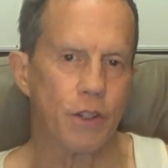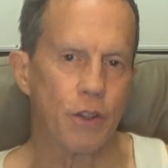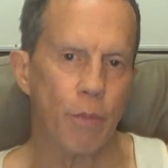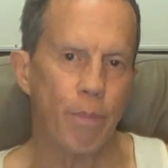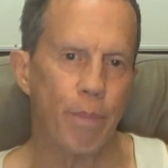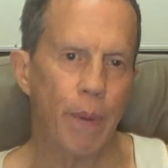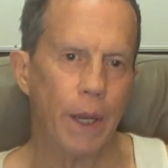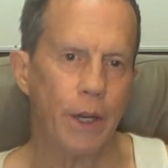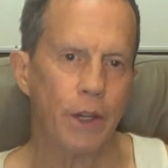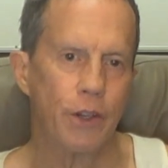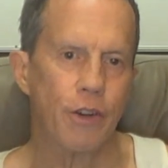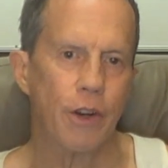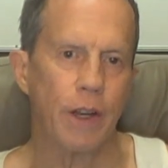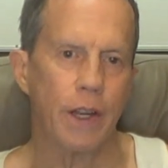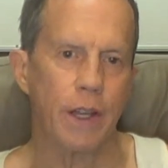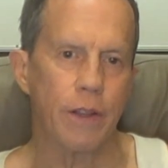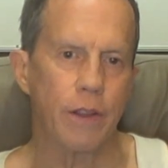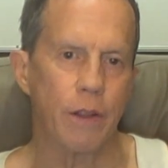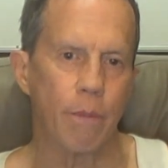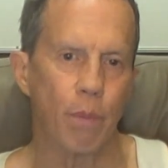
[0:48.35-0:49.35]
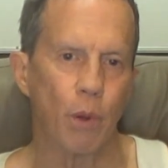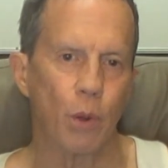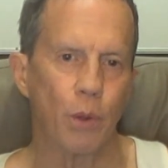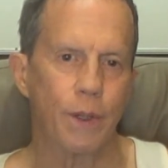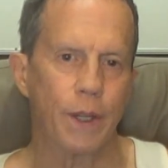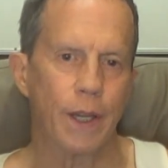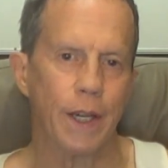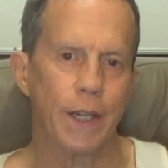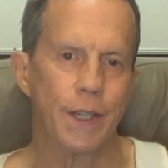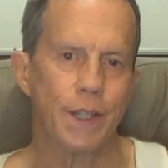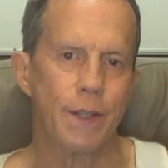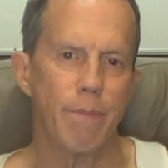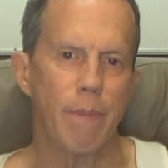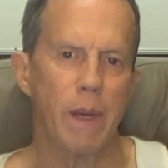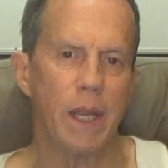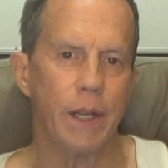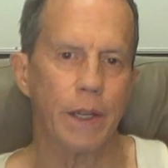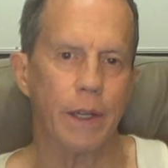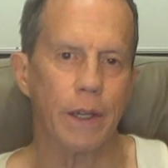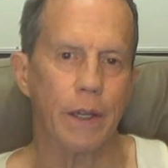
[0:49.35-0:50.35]
to penetrate the broadcast
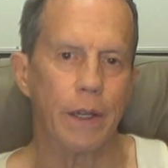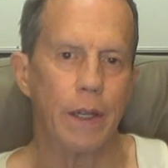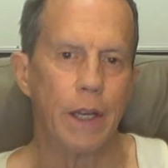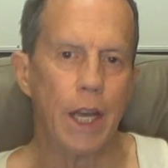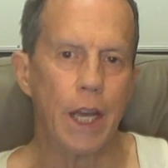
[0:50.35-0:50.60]
media